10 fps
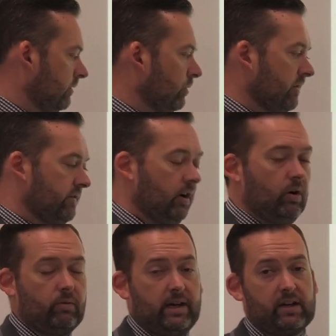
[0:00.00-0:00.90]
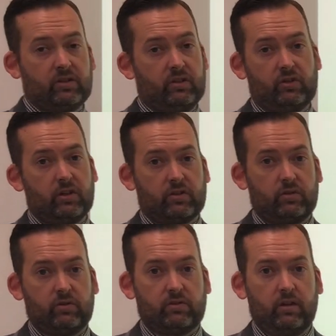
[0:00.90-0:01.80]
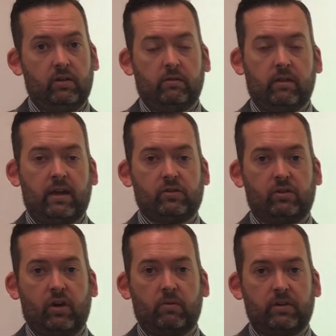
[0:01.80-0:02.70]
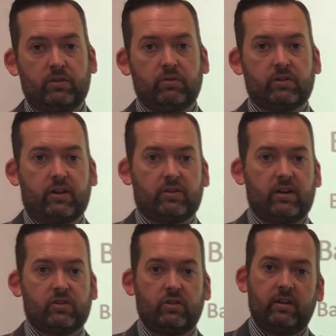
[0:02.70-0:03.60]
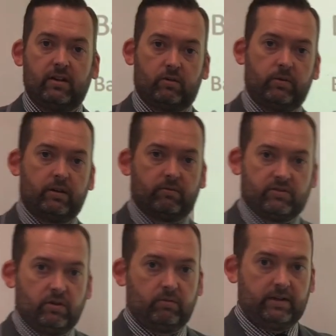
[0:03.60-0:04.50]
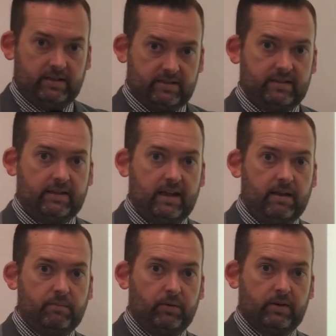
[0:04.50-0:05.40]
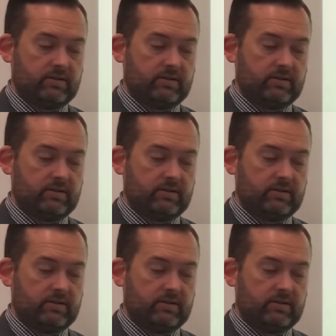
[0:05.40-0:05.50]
Or if the whole reaction is just too slow, as you know, when you do a titration, you need a quick result. We need to see that endpoint.